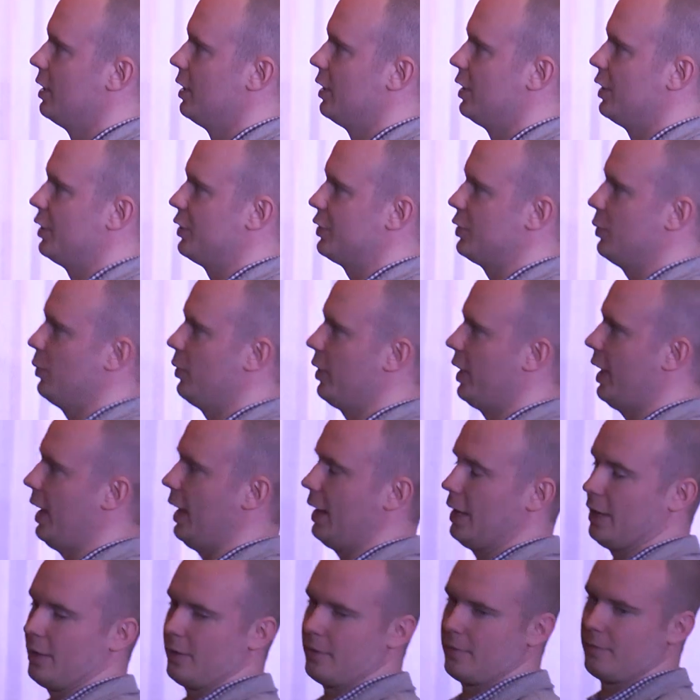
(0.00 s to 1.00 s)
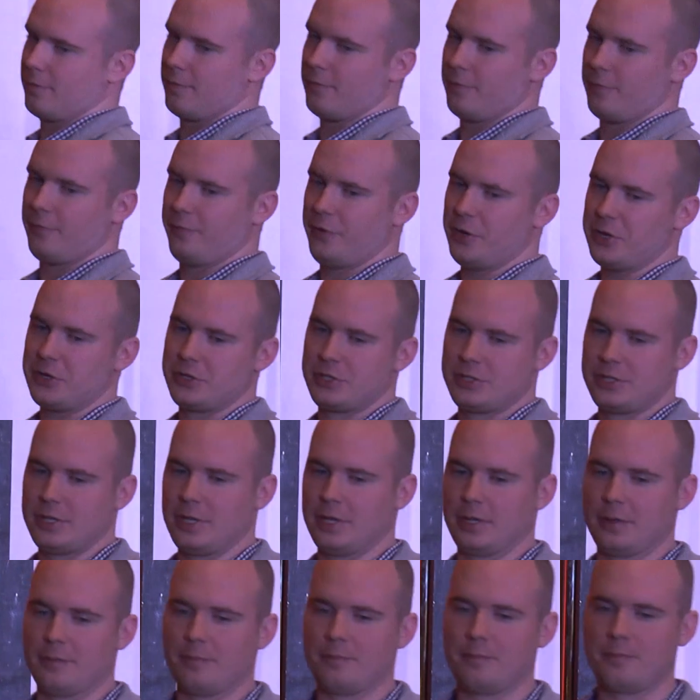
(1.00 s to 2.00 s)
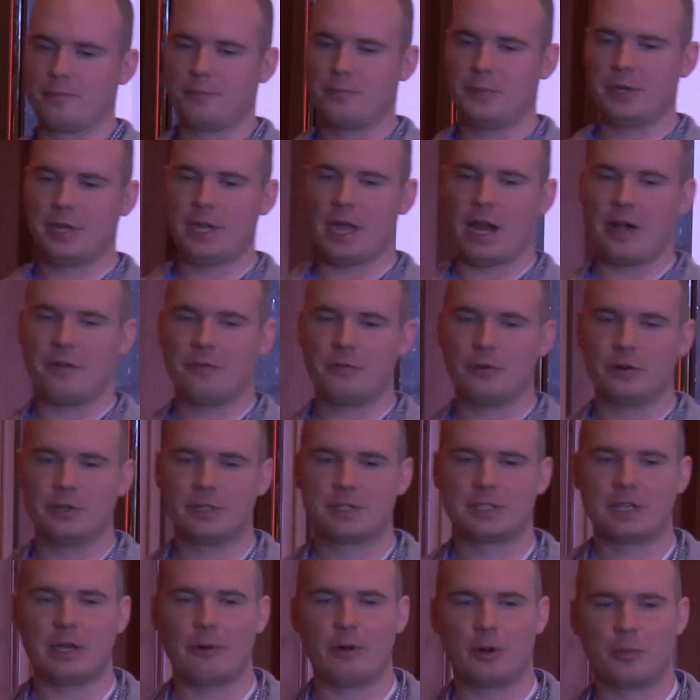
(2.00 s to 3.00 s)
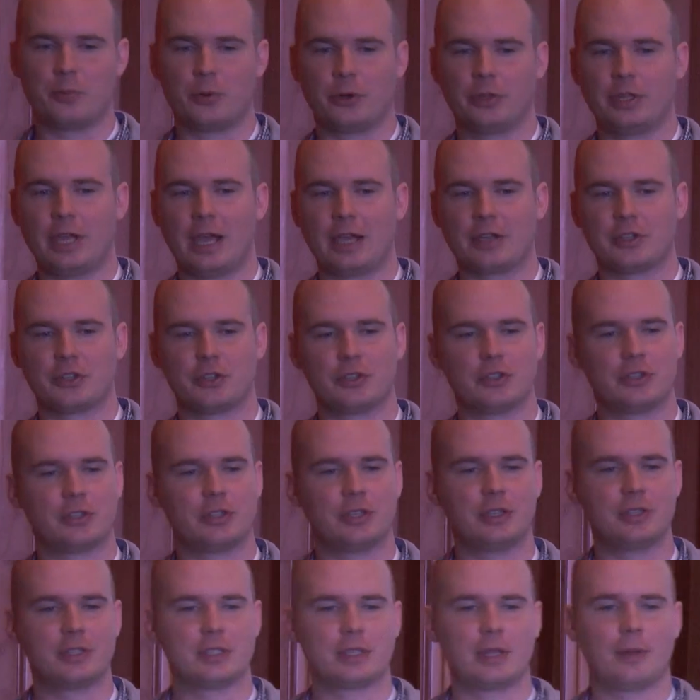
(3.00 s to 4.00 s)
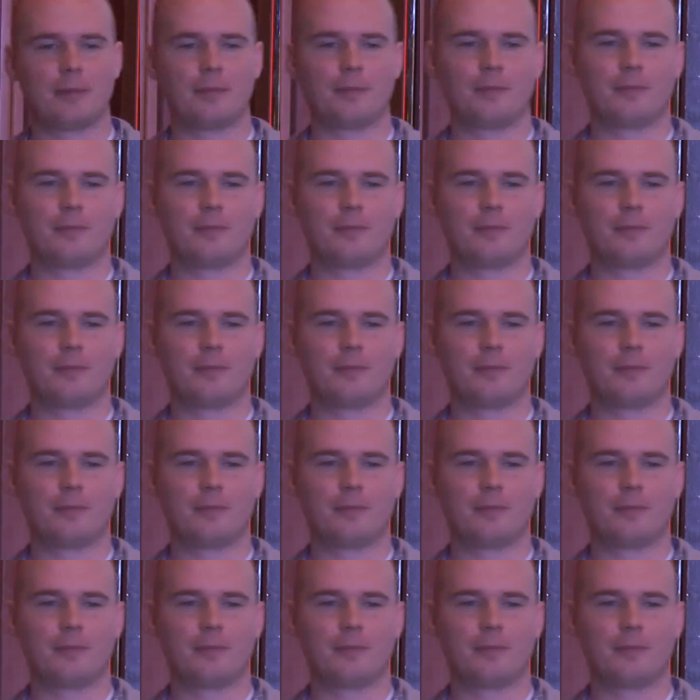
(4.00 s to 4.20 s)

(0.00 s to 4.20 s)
So okay, first thing, be careful, it's our production system.